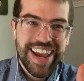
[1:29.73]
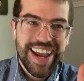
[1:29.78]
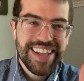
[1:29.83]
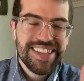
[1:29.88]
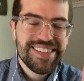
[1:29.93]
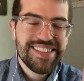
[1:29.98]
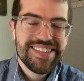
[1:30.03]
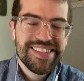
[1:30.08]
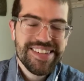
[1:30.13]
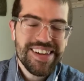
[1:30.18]
and
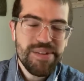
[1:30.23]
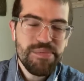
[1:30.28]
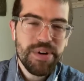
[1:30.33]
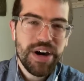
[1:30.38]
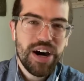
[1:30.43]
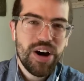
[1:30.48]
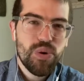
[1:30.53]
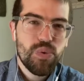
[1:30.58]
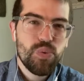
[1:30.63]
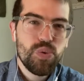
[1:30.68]

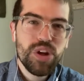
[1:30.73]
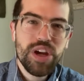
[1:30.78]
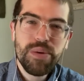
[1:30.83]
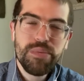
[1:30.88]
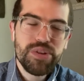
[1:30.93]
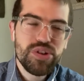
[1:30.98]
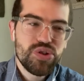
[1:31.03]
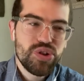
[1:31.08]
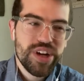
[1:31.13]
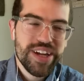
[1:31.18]
somehow Real
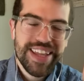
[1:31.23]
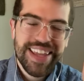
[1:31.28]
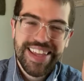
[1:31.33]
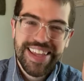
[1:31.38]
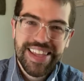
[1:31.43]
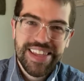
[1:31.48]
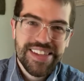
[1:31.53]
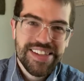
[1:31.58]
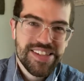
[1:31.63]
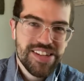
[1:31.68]

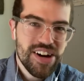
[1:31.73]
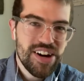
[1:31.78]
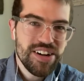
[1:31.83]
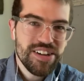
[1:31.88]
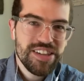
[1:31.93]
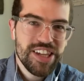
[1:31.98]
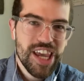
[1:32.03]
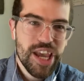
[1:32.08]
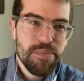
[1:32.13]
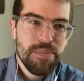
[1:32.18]
Madrid dug
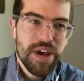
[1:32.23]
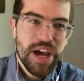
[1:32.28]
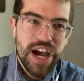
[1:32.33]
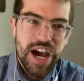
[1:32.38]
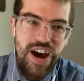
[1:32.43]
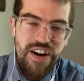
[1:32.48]
deep,